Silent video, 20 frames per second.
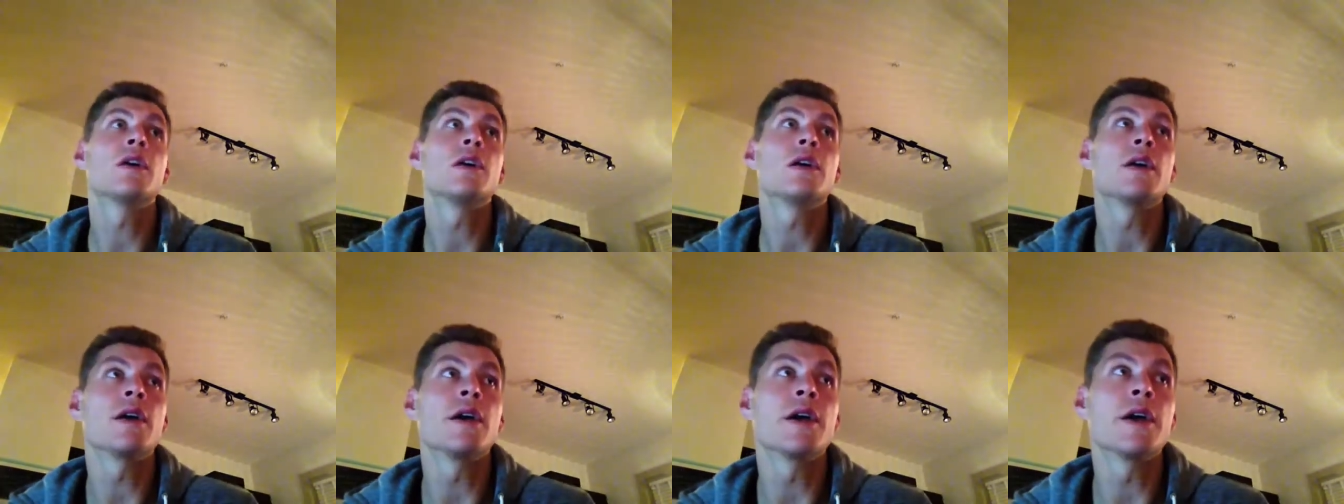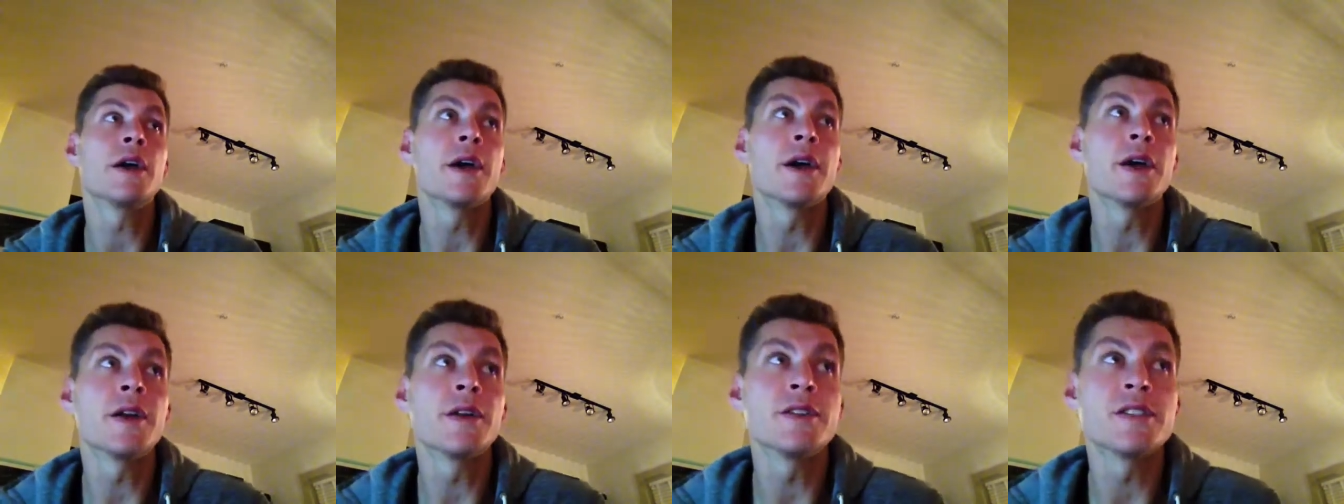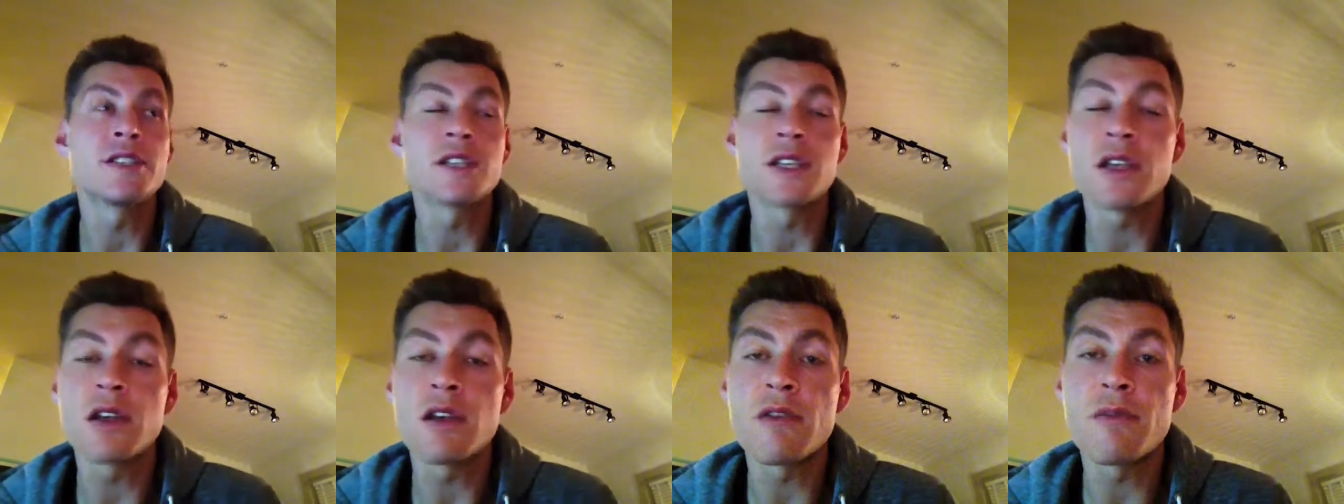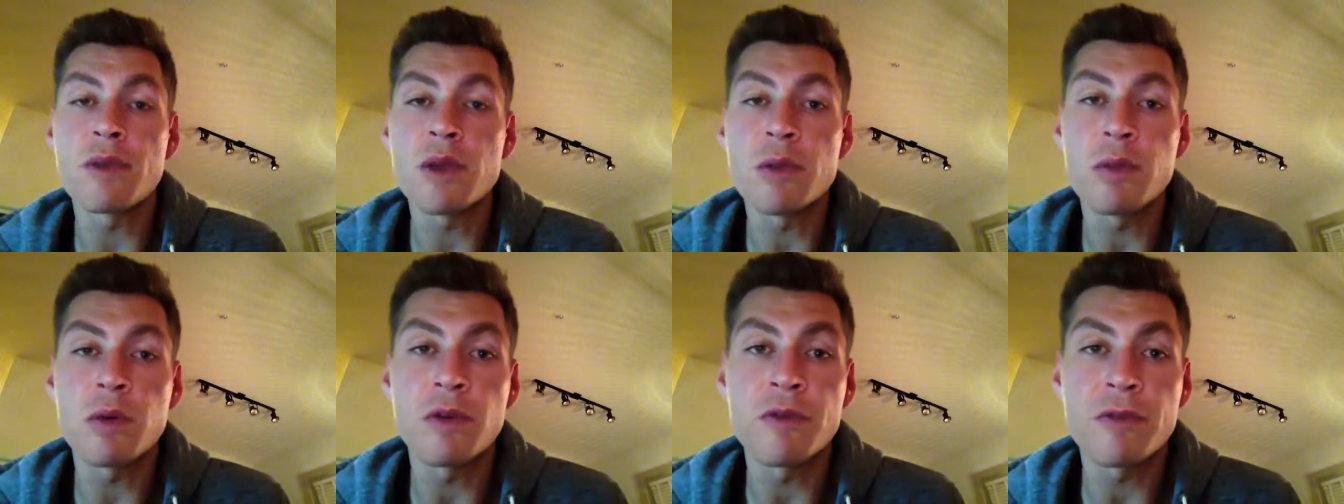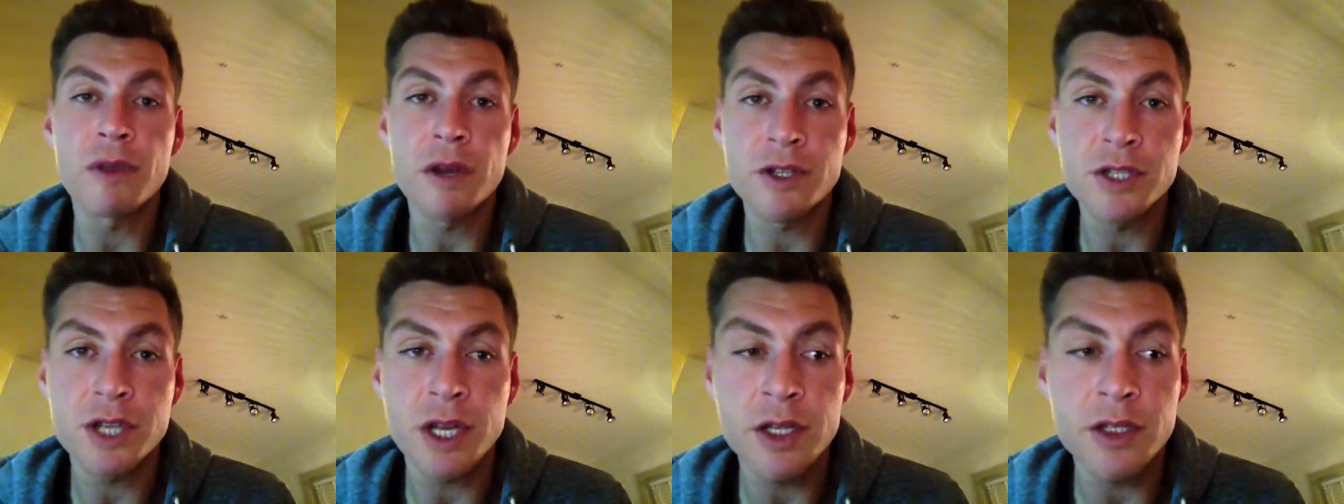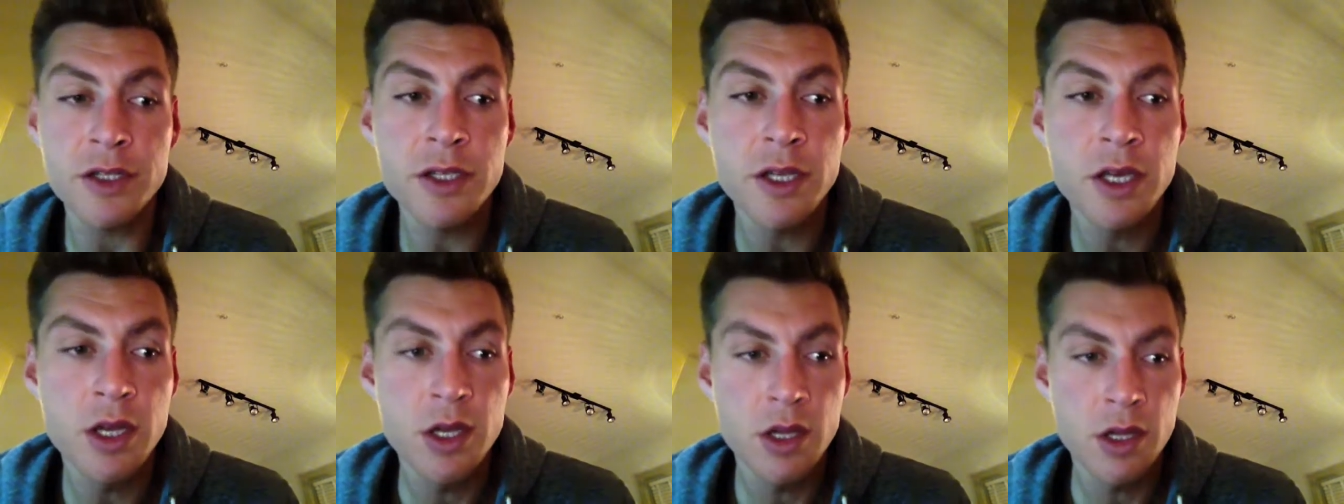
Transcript: and to give people a fair chance.